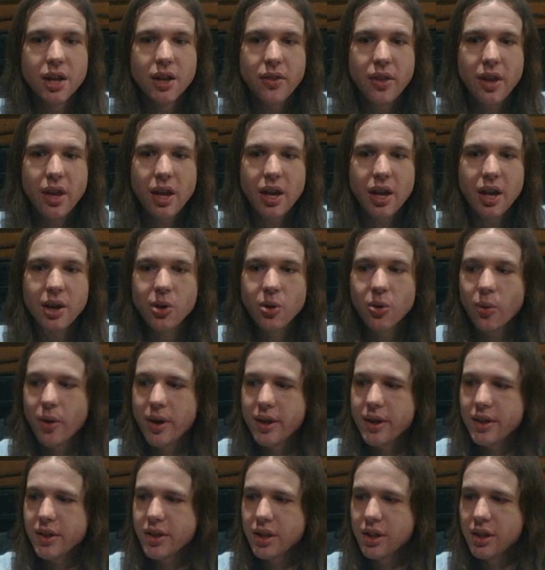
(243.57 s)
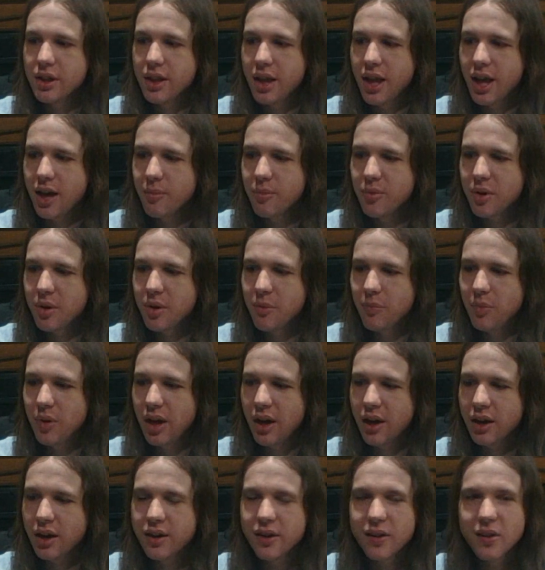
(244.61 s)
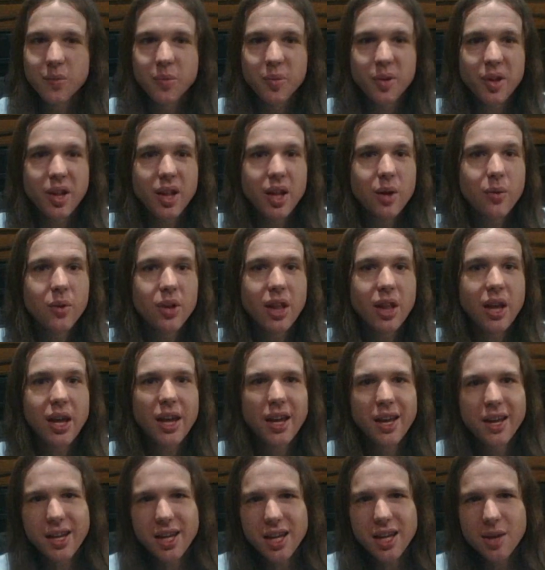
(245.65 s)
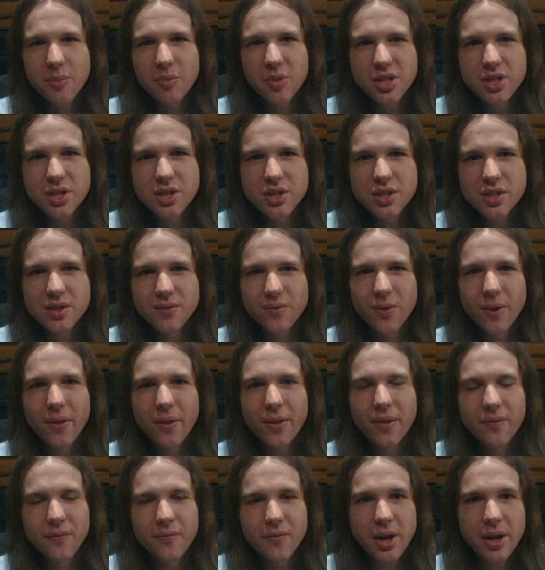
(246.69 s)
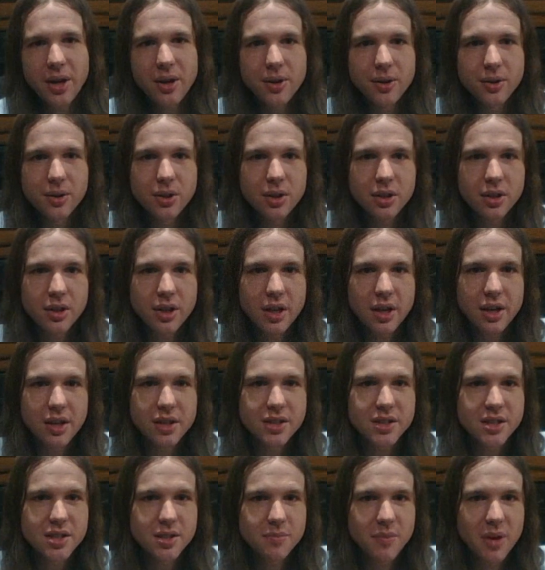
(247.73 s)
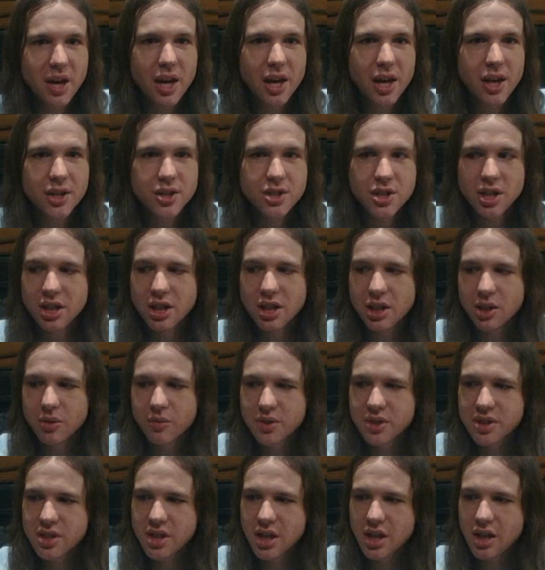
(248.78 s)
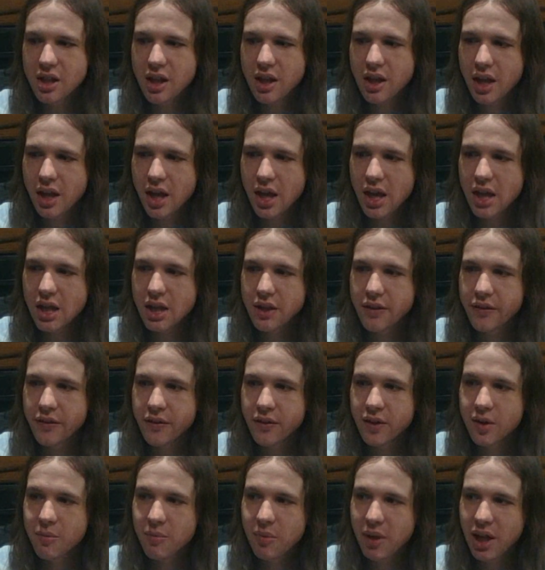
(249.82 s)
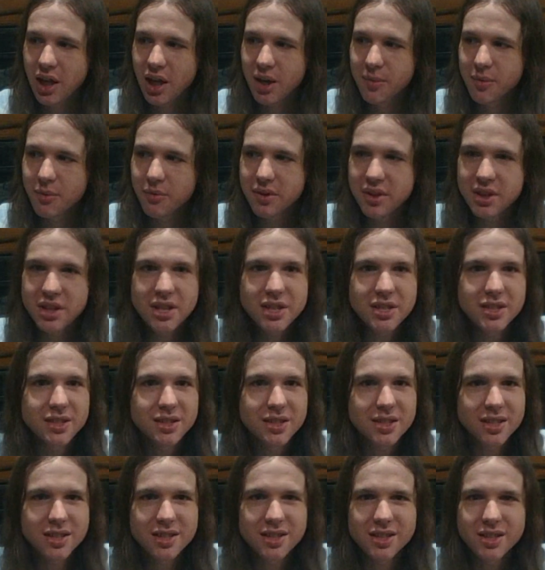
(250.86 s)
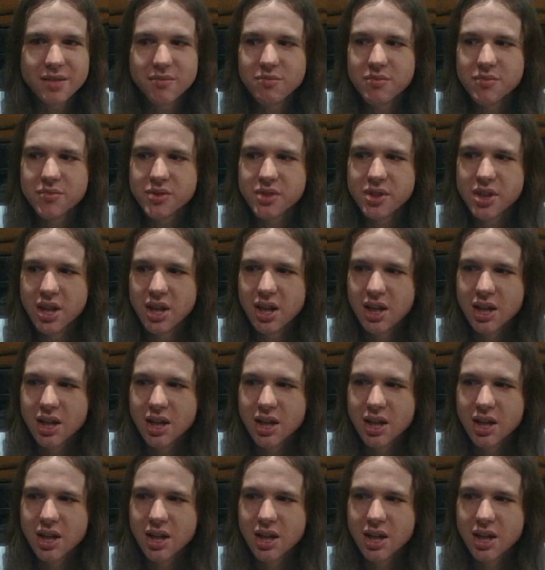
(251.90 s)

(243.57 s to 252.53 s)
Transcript: they had quite the elaborate back display where they had images of what the fighter looked like in Smash, and then it would say like, hey, this is compatible with these systems.